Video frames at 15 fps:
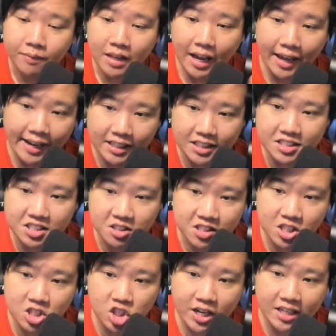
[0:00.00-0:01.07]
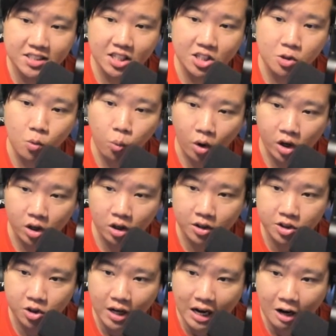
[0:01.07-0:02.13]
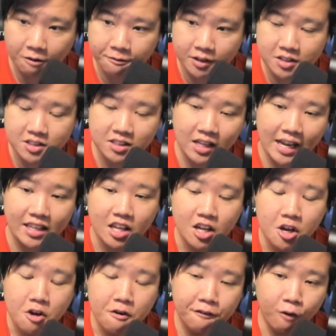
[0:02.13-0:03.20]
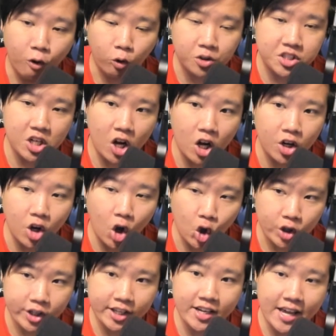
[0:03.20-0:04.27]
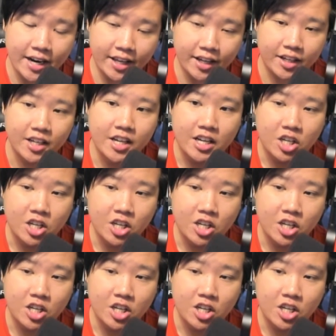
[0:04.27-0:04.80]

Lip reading: I highly still suggest that you work on your outfitting slot, focusing on all kinetic.